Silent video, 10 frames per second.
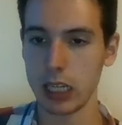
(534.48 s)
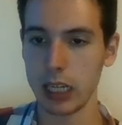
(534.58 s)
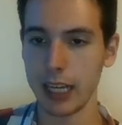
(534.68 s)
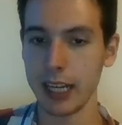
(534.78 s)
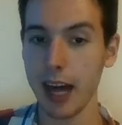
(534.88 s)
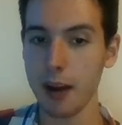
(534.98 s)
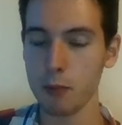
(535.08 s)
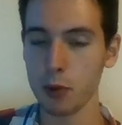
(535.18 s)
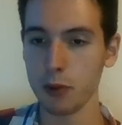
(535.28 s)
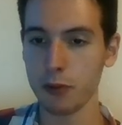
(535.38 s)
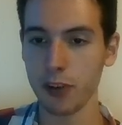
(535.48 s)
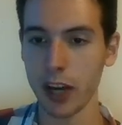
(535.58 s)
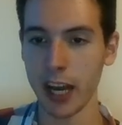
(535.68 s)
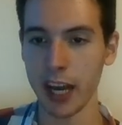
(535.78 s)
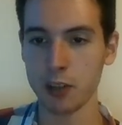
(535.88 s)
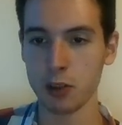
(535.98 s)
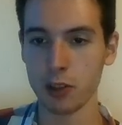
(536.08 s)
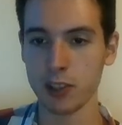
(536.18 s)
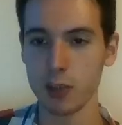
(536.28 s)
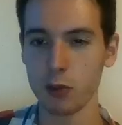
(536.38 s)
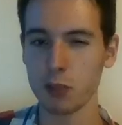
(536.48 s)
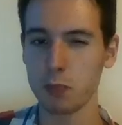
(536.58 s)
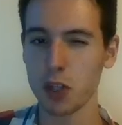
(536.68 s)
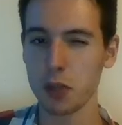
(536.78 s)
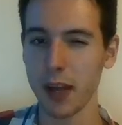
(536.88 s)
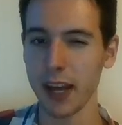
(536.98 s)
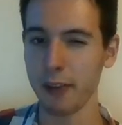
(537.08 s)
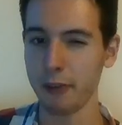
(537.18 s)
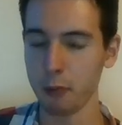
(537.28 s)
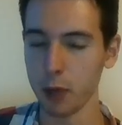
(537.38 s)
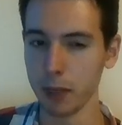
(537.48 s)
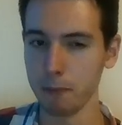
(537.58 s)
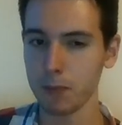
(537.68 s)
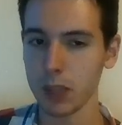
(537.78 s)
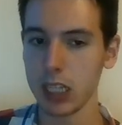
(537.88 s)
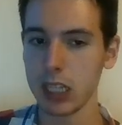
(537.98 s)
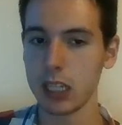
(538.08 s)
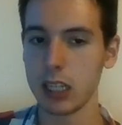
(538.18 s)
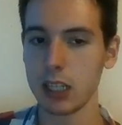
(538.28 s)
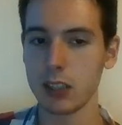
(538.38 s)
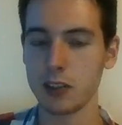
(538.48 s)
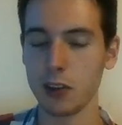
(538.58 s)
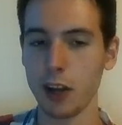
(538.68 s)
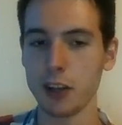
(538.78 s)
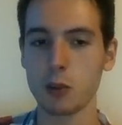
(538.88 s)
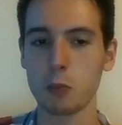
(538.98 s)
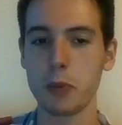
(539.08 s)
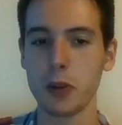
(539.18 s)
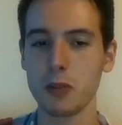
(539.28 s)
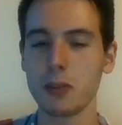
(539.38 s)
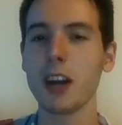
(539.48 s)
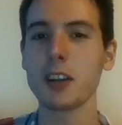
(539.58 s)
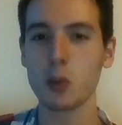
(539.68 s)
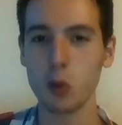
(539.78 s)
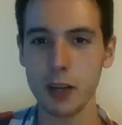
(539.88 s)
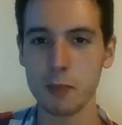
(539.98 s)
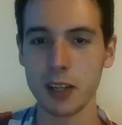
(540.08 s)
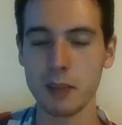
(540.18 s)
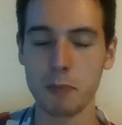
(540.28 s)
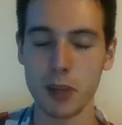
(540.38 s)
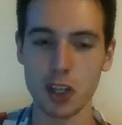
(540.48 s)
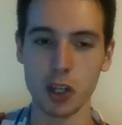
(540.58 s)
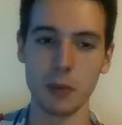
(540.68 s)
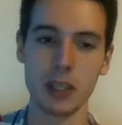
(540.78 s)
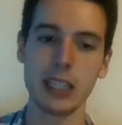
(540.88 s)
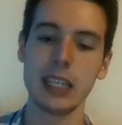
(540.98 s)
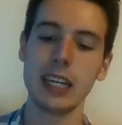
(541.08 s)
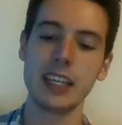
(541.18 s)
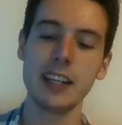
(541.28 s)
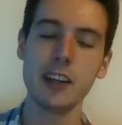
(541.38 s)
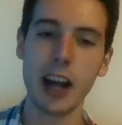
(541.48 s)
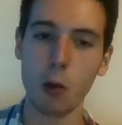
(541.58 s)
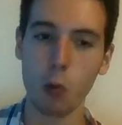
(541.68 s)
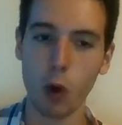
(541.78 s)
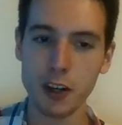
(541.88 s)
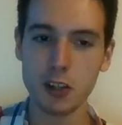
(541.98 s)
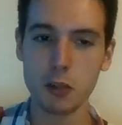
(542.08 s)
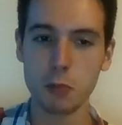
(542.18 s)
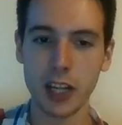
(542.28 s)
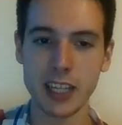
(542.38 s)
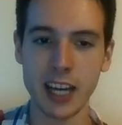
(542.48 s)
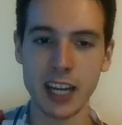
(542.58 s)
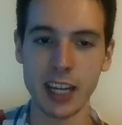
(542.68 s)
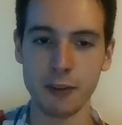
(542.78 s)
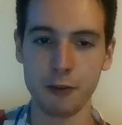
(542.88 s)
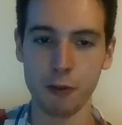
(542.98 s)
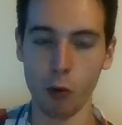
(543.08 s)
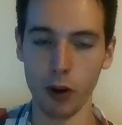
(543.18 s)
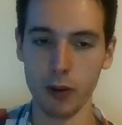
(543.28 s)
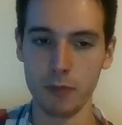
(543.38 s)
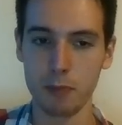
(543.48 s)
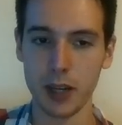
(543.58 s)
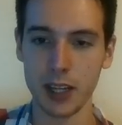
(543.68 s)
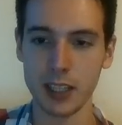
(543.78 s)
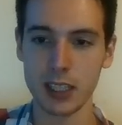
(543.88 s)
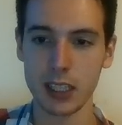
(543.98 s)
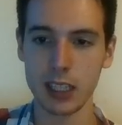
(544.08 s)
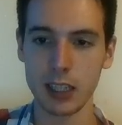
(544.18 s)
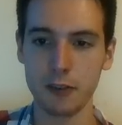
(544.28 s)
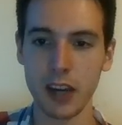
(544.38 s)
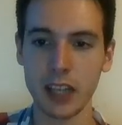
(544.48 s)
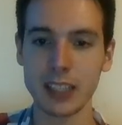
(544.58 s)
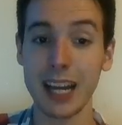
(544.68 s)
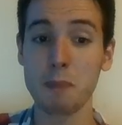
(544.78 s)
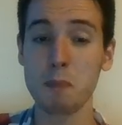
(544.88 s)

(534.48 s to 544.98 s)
Another move I had to consider was bishop a3. So not the queen, but the bishop. Here I wanted to play knight a4, but in fact knight